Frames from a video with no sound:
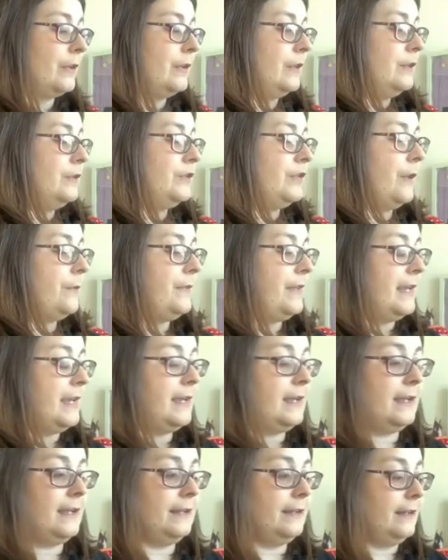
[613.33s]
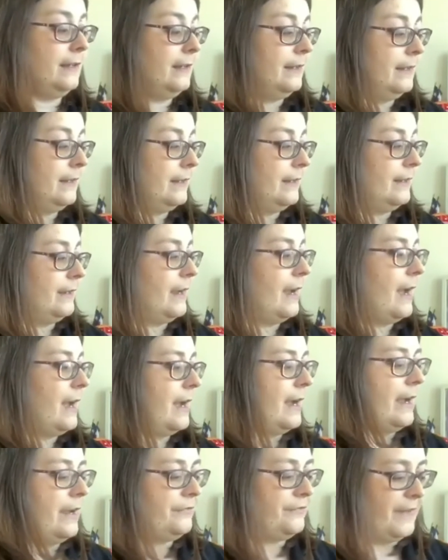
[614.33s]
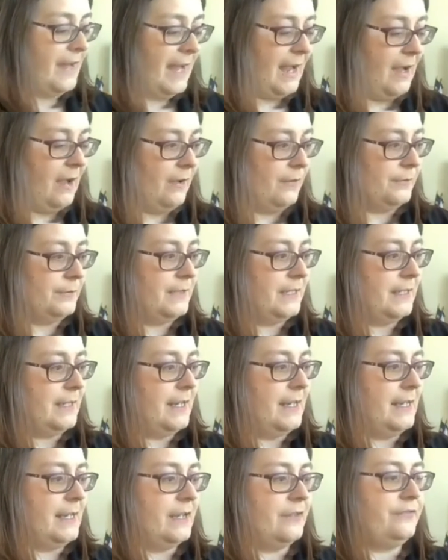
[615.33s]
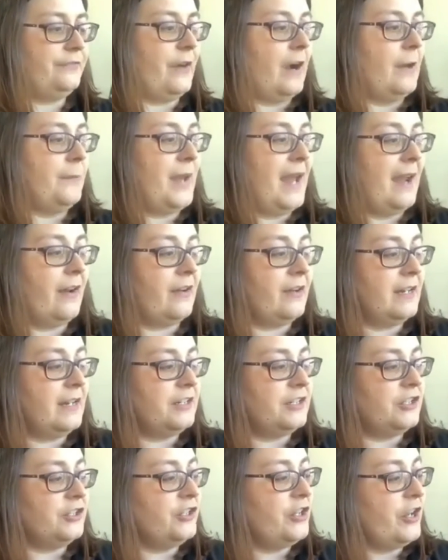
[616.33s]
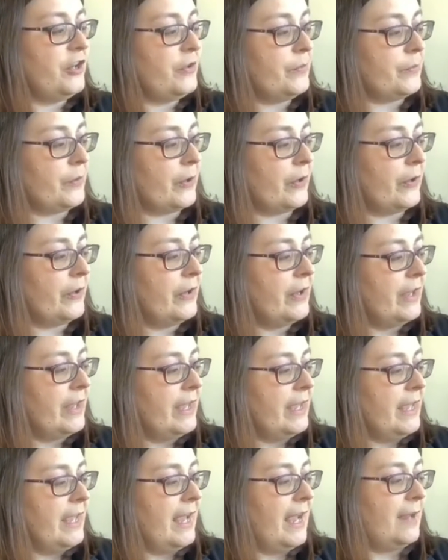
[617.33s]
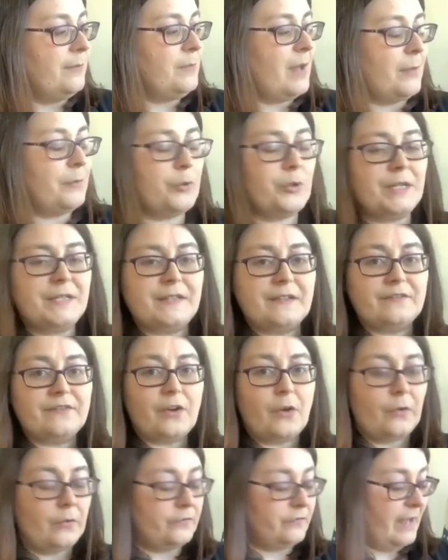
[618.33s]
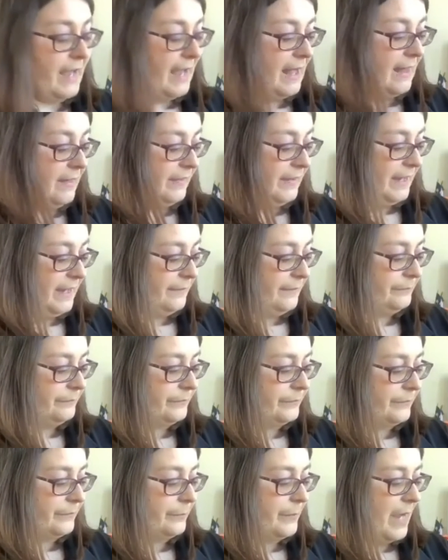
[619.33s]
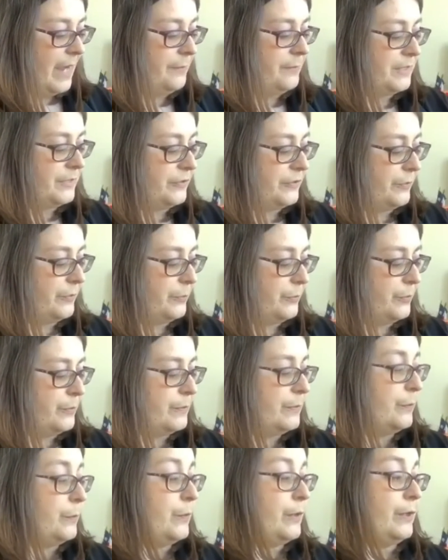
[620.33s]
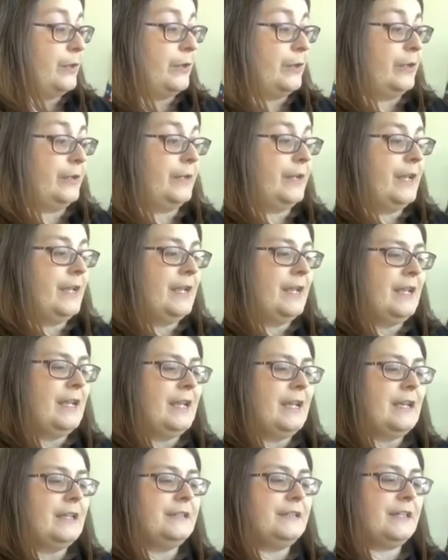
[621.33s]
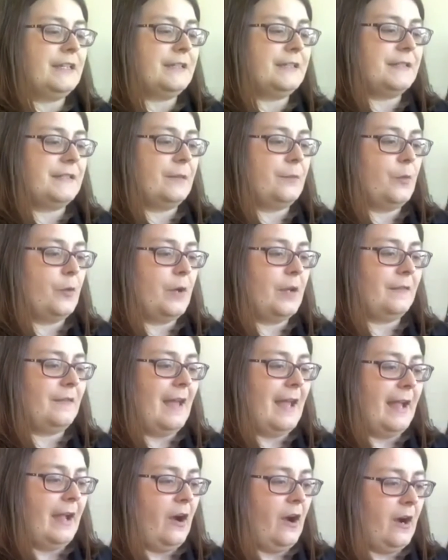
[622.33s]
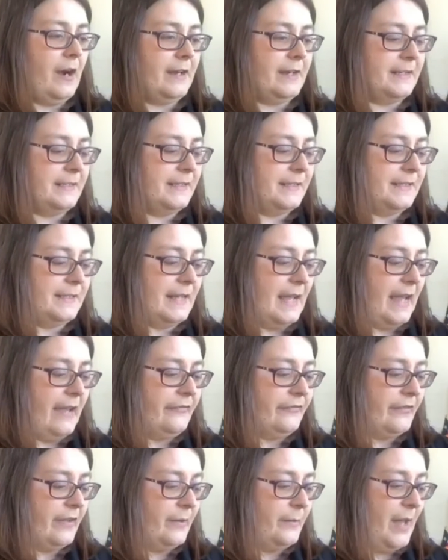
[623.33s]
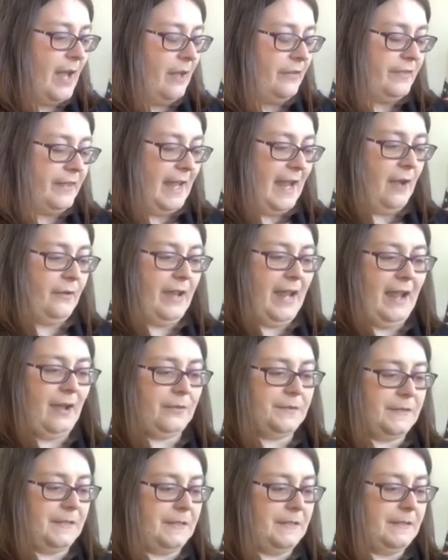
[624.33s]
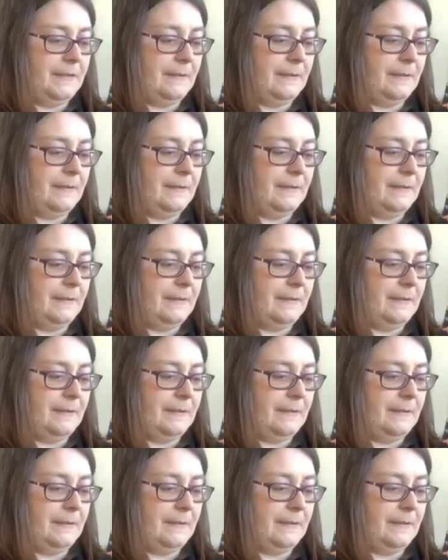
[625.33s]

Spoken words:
So then I found in Farm Heritage and Humor and Memories of Gold Valley by Mr. Bruce Woodard just some more lighthearted stuff about the outhouses.